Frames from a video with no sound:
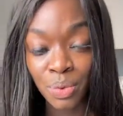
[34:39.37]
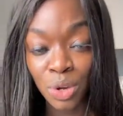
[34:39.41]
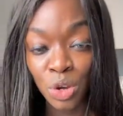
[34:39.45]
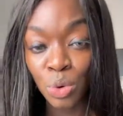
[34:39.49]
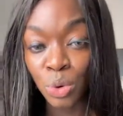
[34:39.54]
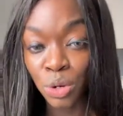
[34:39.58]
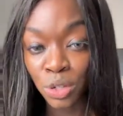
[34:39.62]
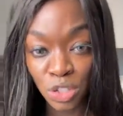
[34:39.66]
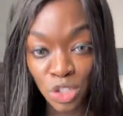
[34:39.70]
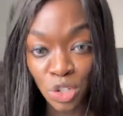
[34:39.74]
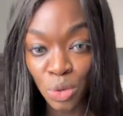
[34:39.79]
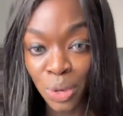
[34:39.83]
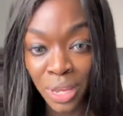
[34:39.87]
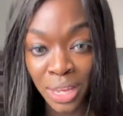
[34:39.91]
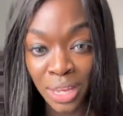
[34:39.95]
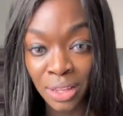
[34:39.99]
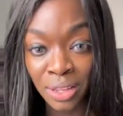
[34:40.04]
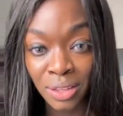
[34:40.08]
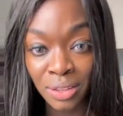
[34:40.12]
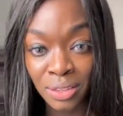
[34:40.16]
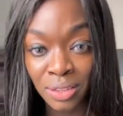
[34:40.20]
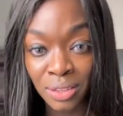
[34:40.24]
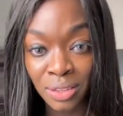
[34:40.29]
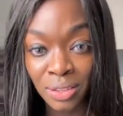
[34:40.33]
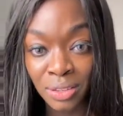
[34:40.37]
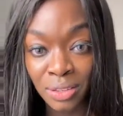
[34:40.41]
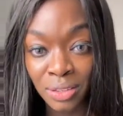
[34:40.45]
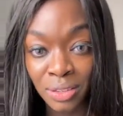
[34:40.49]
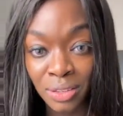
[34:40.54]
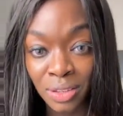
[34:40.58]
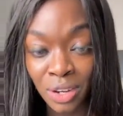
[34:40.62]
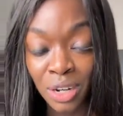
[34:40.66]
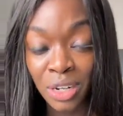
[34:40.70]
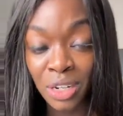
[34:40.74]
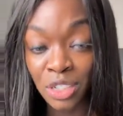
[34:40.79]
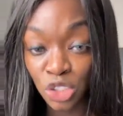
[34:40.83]
who are doing
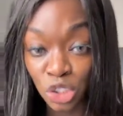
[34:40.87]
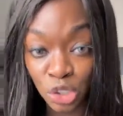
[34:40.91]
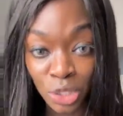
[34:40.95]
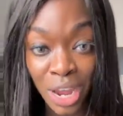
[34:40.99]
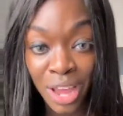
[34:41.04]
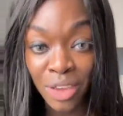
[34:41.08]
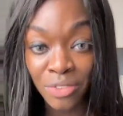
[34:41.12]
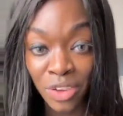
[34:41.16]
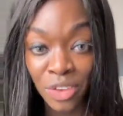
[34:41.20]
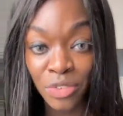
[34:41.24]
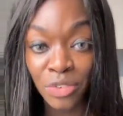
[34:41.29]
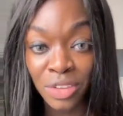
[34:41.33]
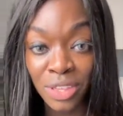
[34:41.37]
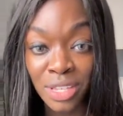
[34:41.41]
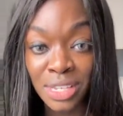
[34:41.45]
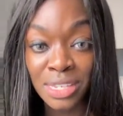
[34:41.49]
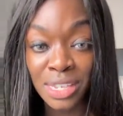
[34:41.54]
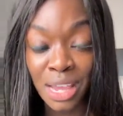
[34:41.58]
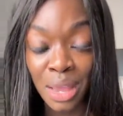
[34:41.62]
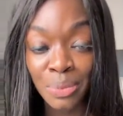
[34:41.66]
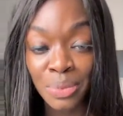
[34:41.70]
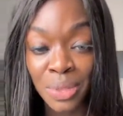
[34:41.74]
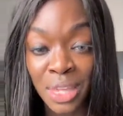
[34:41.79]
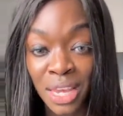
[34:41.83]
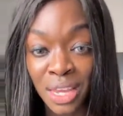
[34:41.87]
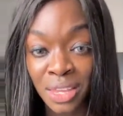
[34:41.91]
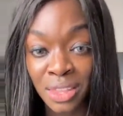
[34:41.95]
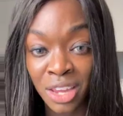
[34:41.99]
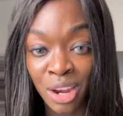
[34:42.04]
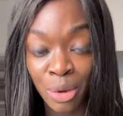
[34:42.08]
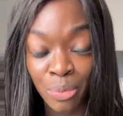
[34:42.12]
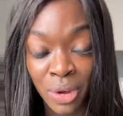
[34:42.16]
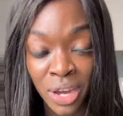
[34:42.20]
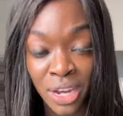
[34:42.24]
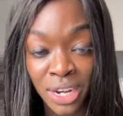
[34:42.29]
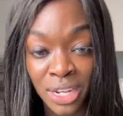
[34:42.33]
and are striving for the same thing in
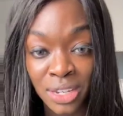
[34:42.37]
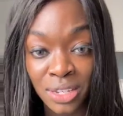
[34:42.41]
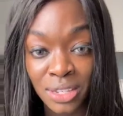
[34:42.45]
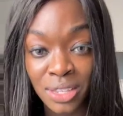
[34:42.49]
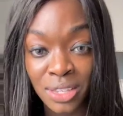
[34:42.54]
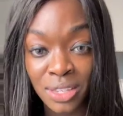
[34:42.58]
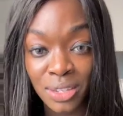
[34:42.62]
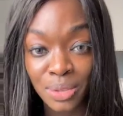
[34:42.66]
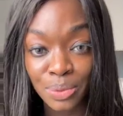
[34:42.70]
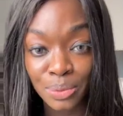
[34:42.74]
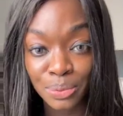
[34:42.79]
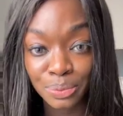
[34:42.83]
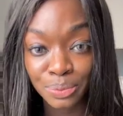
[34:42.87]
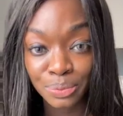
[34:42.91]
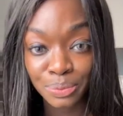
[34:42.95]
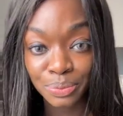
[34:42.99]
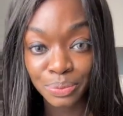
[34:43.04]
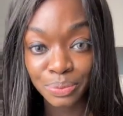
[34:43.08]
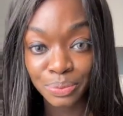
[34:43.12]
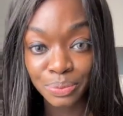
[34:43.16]
their bodies.